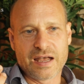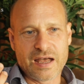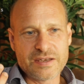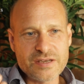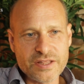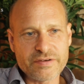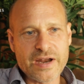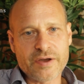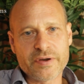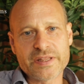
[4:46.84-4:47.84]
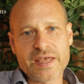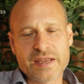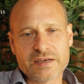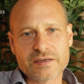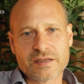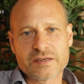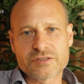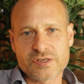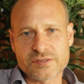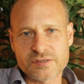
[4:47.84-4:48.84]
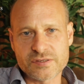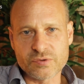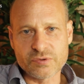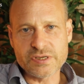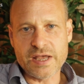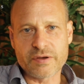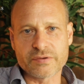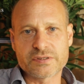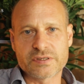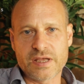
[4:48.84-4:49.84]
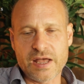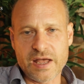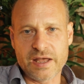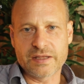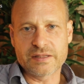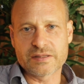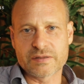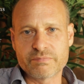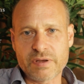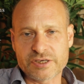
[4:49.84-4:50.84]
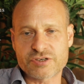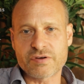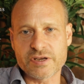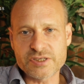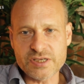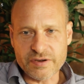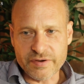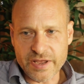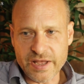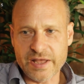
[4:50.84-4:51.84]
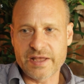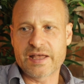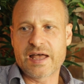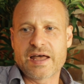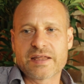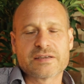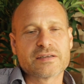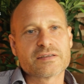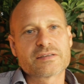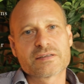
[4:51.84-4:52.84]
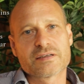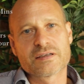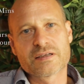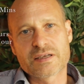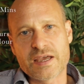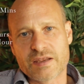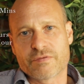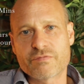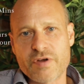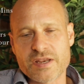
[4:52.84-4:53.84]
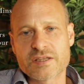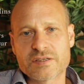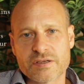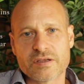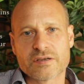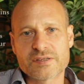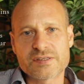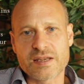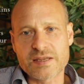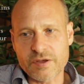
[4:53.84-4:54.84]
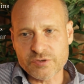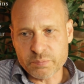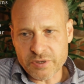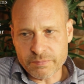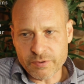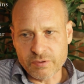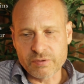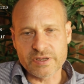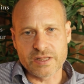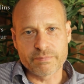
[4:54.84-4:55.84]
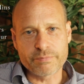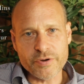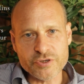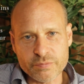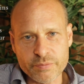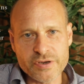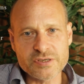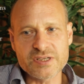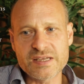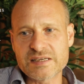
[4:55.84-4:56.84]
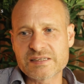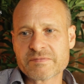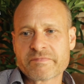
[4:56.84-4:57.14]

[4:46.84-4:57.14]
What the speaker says: Another hour then just to sort out the match criteria and get it ready to send out to people, get the brochure printed.